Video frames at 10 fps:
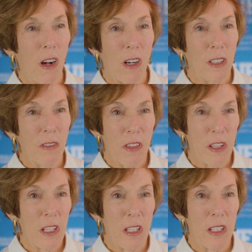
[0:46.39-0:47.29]
All of
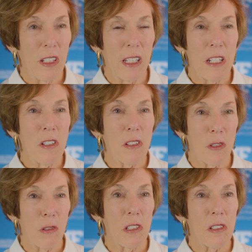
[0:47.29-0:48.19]
the
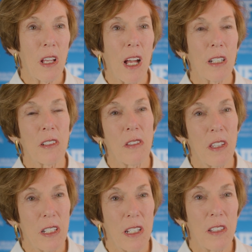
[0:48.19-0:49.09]
industry stocks,
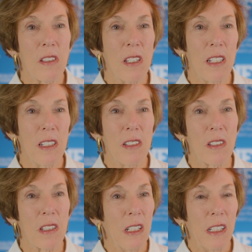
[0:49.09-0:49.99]
the
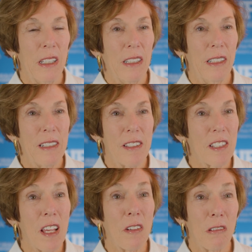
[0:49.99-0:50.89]
Disneys, et
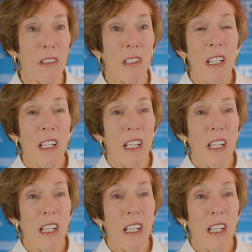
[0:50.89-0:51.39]
cetera,